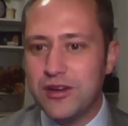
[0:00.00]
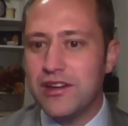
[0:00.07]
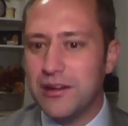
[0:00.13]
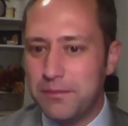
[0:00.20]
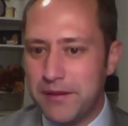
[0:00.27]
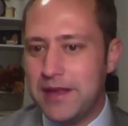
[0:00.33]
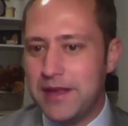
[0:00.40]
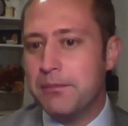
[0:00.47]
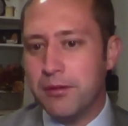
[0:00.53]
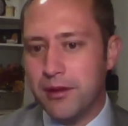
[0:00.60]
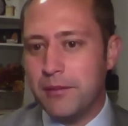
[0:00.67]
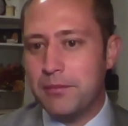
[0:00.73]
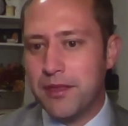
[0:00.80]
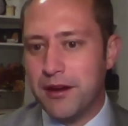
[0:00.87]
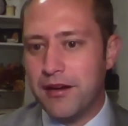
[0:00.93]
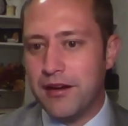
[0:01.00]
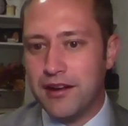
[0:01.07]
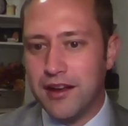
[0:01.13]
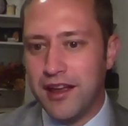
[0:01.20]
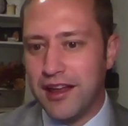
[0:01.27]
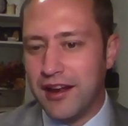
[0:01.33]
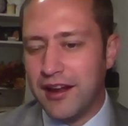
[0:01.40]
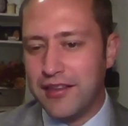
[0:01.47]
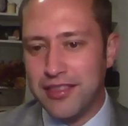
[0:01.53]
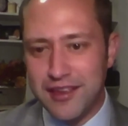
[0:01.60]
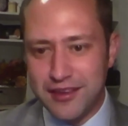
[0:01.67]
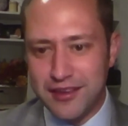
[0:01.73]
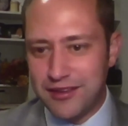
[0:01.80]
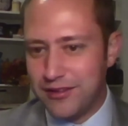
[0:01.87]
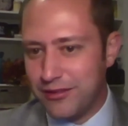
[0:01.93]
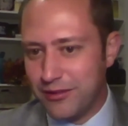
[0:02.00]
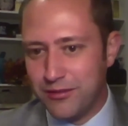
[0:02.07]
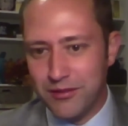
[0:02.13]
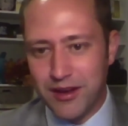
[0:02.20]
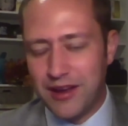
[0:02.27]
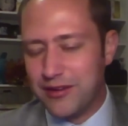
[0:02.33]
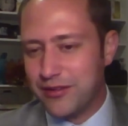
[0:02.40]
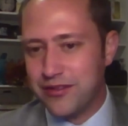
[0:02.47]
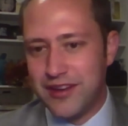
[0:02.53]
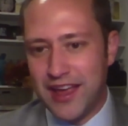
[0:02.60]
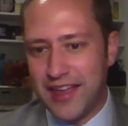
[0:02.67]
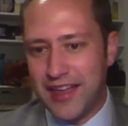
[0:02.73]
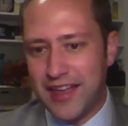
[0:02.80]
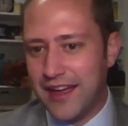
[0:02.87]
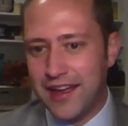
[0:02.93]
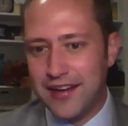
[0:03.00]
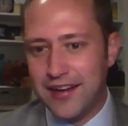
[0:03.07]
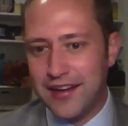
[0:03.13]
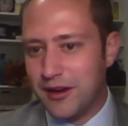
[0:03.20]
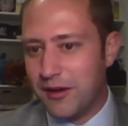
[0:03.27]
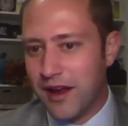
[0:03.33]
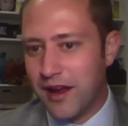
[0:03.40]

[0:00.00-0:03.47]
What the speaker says: good people up there, and I think you understand that.